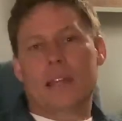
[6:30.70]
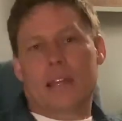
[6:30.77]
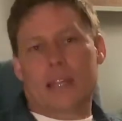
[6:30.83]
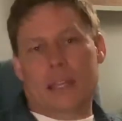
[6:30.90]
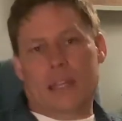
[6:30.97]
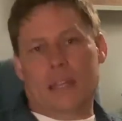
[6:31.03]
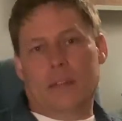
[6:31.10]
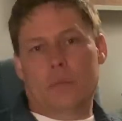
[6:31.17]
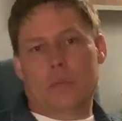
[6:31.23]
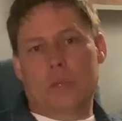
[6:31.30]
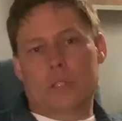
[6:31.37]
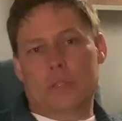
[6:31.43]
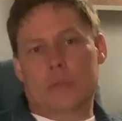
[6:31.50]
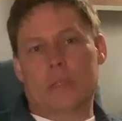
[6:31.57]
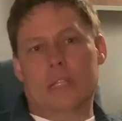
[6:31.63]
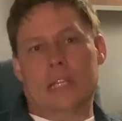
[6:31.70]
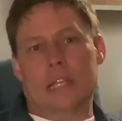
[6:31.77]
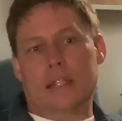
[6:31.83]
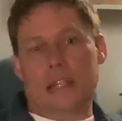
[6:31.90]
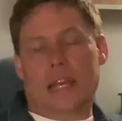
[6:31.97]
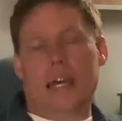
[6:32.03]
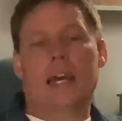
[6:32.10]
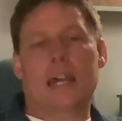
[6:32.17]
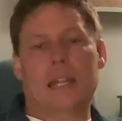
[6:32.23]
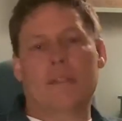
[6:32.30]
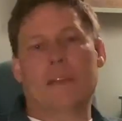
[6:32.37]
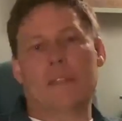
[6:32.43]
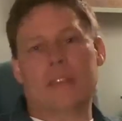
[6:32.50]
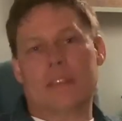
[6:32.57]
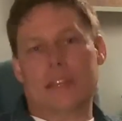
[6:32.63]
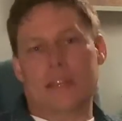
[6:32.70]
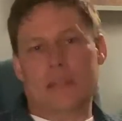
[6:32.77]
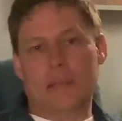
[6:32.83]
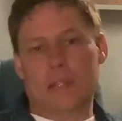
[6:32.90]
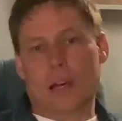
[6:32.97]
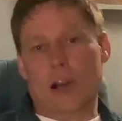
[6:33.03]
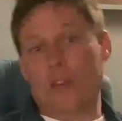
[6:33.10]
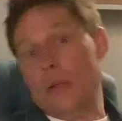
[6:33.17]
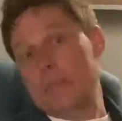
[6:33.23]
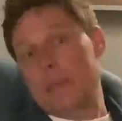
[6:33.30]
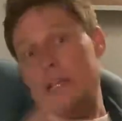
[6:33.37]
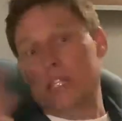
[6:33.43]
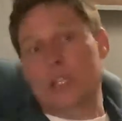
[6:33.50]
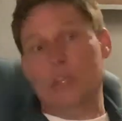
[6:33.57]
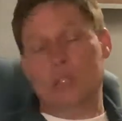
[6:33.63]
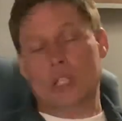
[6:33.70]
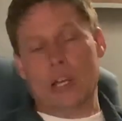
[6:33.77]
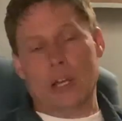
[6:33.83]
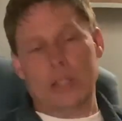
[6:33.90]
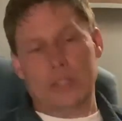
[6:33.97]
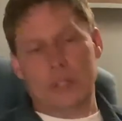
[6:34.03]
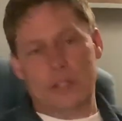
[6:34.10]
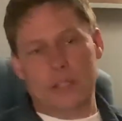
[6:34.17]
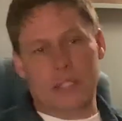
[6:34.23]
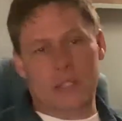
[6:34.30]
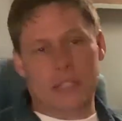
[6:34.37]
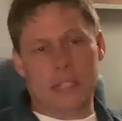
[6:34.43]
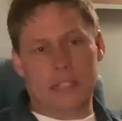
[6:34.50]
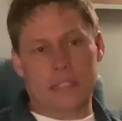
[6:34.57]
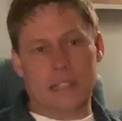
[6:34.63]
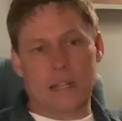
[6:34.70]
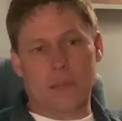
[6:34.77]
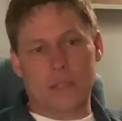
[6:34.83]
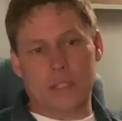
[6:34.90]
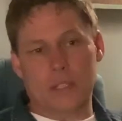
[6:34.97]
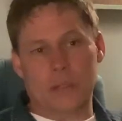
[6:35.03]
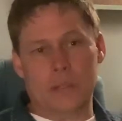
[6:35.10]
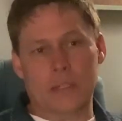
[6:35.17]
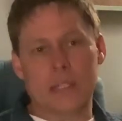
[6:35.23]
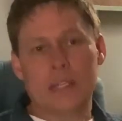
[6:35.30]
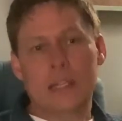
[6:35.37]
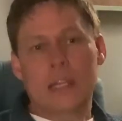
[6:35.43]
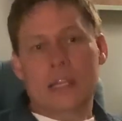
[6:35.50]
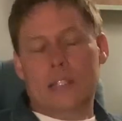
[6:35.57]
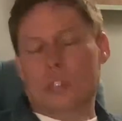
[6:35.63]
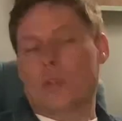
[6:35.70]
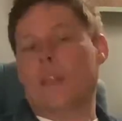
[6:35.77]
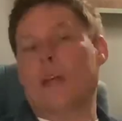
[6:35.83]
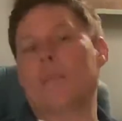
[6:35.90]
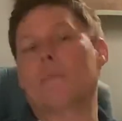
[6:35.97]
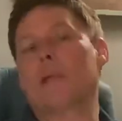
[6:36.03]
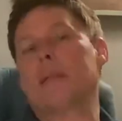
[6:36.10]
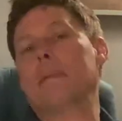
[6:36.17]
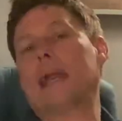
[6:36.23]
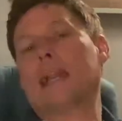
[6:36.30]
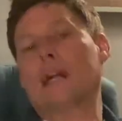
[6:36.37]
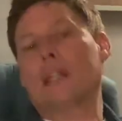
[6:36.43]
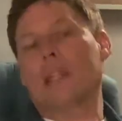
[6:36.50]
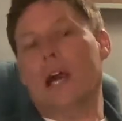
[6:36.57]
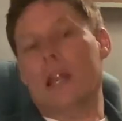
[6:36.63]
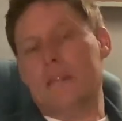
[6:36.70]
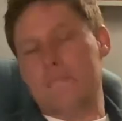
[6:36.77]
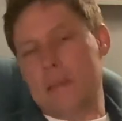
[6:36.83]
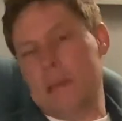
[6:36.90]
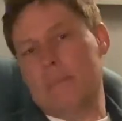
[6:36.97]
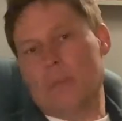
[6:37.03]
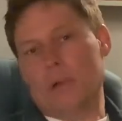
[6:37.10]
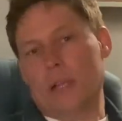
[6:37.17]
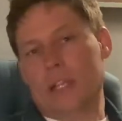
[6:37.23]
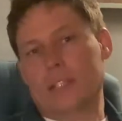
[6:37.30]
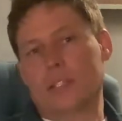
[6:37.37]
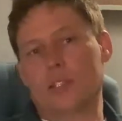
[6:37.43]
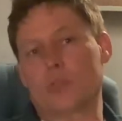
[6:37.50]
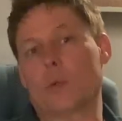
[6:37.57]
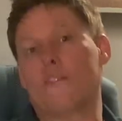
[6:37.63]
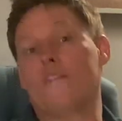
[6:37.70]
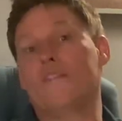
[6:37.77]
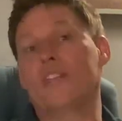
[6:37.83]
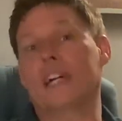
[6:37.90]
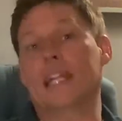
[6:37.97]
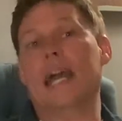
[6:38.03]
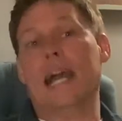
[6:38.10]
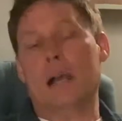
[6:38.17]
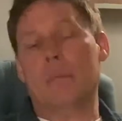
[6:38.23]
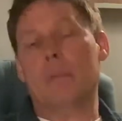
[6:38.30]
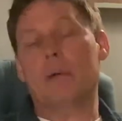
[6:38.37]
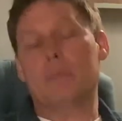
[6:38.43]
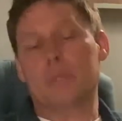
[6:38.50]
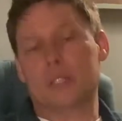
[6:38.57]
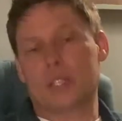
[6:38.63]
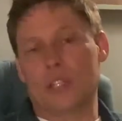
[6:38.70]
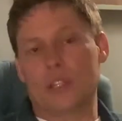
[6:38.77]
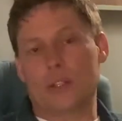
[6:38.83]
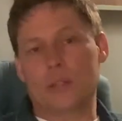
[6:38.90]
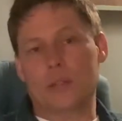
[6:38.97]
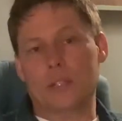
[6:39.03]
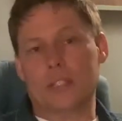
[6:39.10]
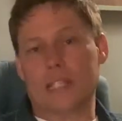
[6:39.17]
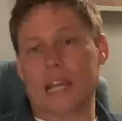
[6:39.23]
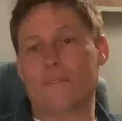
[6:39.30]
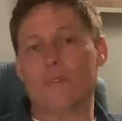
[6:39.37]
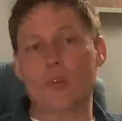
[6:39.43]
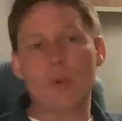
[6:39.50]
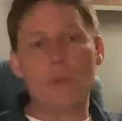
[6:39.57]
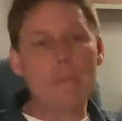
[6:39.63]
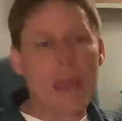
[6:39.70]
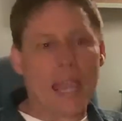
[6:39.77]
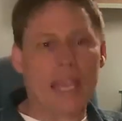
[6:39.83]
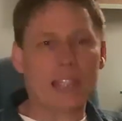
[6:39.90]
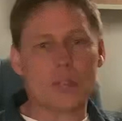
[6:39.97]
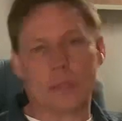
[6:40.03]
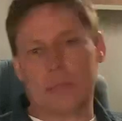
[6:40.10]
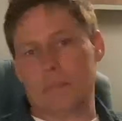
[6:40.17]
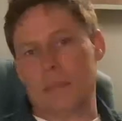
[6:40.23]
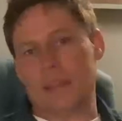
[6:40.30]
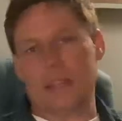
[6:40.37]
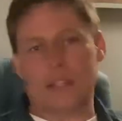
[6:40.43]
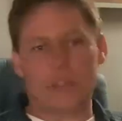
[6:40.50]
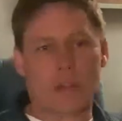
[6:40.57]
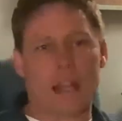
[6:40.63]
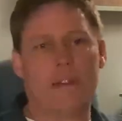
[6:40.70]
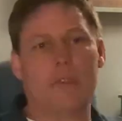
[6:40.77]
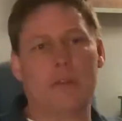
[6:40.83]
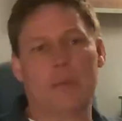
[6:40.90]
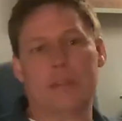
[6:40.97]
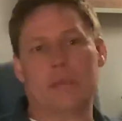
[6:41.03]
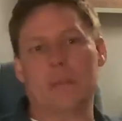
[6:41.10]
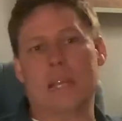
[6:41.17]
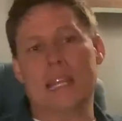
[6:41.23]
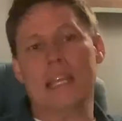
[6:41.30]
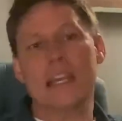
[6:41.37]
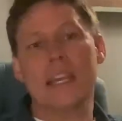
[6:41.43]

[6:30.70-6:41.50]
and was really at the height of everything with all the big, huge concerts and things that I was doing. So they bring back a lot of memories. Those were fun albums to do because I had full bands with me that traveled with me.